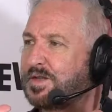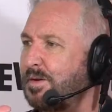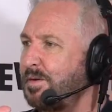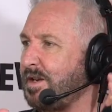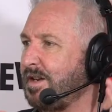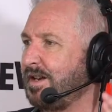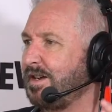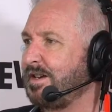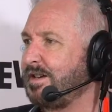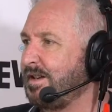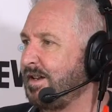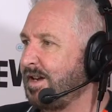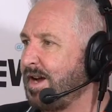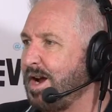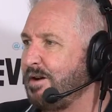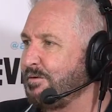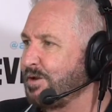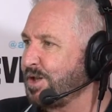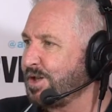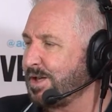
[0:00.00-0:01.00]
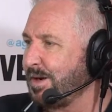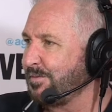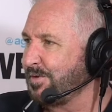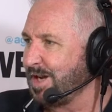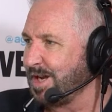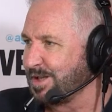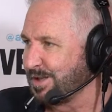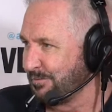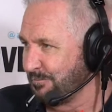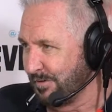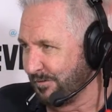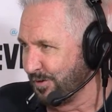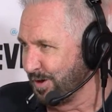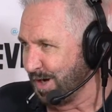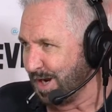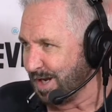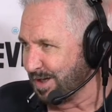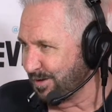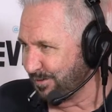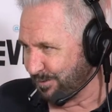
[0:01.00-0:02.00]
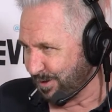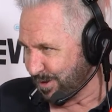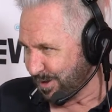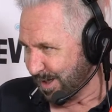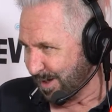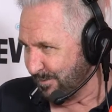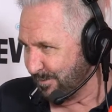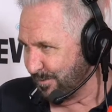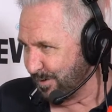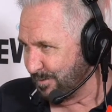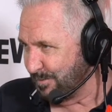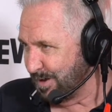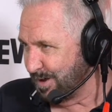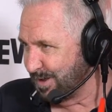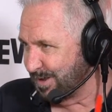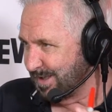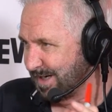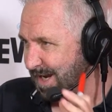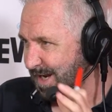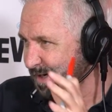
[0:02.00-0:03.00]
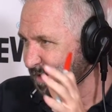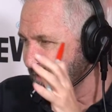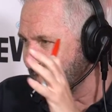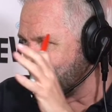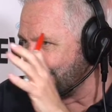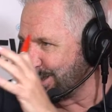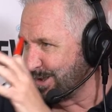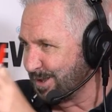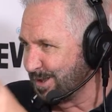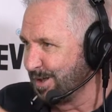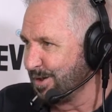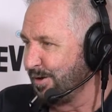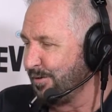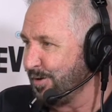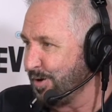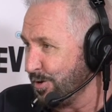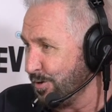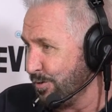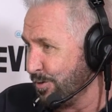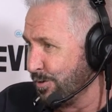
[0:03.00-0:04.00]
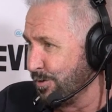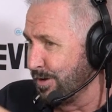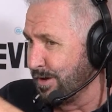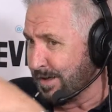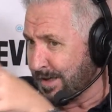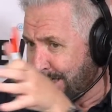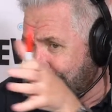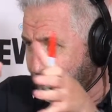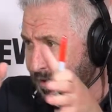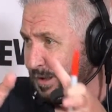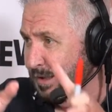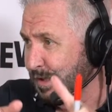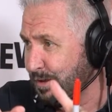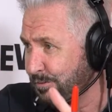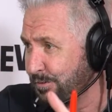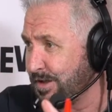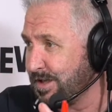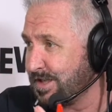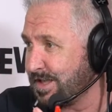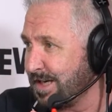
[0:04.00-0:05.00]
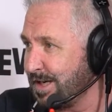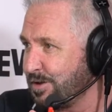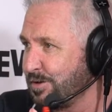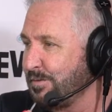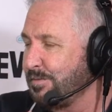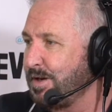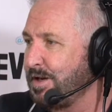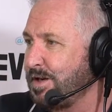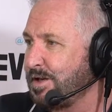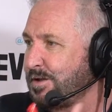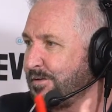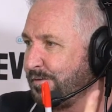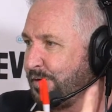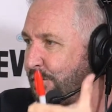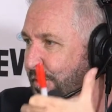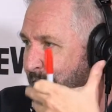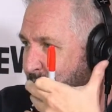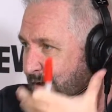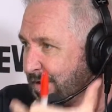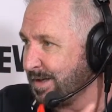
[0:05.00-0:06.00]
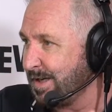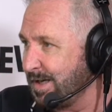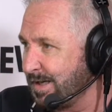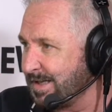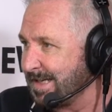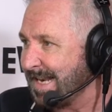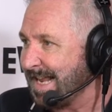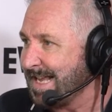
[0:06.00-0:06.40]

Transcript: of something like Irish step dance, river dance, for example? I mean, is that a skill that you could like literally take to because of your ability to